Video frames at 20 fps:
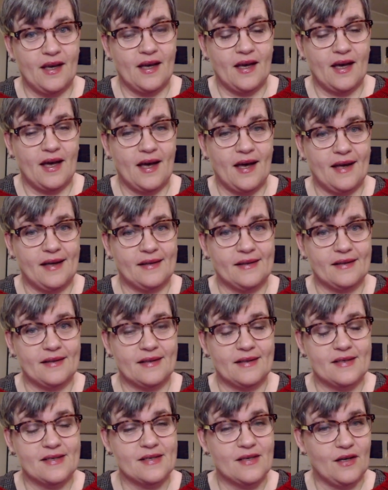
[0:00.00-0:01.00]
And
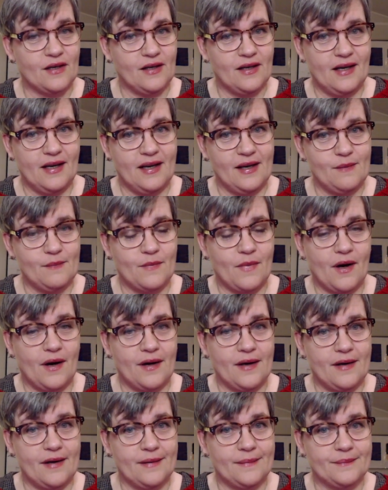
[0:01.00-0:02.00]
suddenly
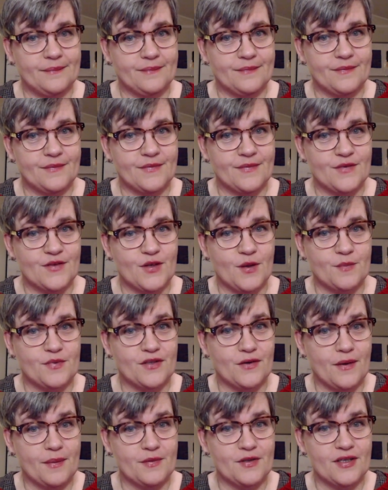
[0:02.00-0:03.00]
my
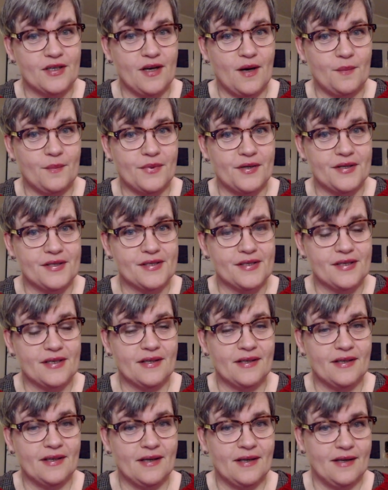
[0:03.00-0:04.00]
subscription numbers
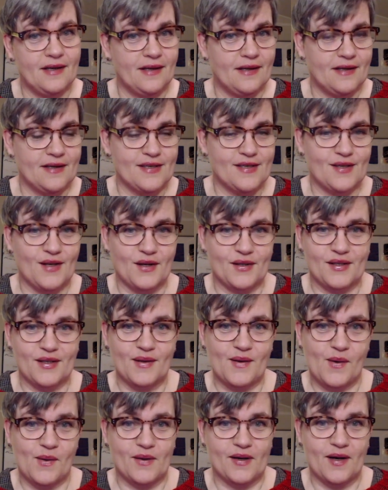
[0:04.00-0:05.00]
started
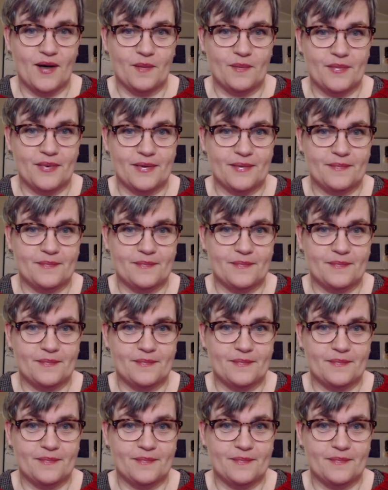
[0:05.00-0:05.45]
going up.